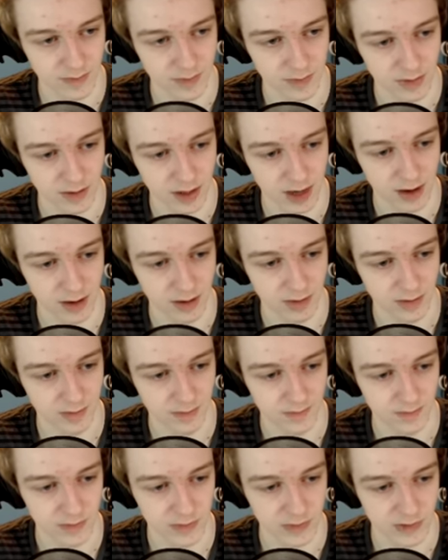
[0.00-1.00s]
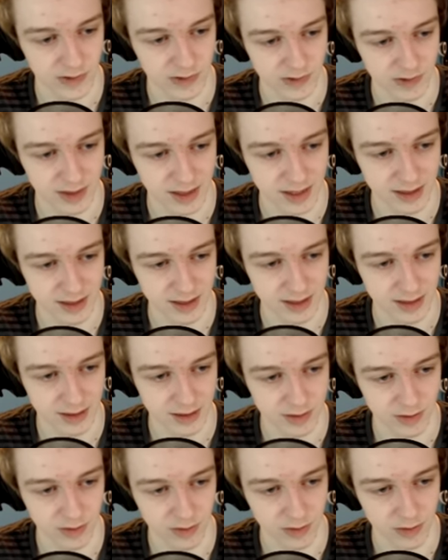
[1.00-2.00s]
there. So this is
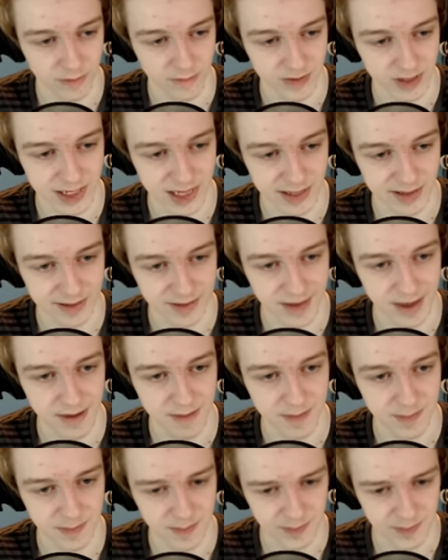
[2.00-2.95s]
the Lord of the Dead set.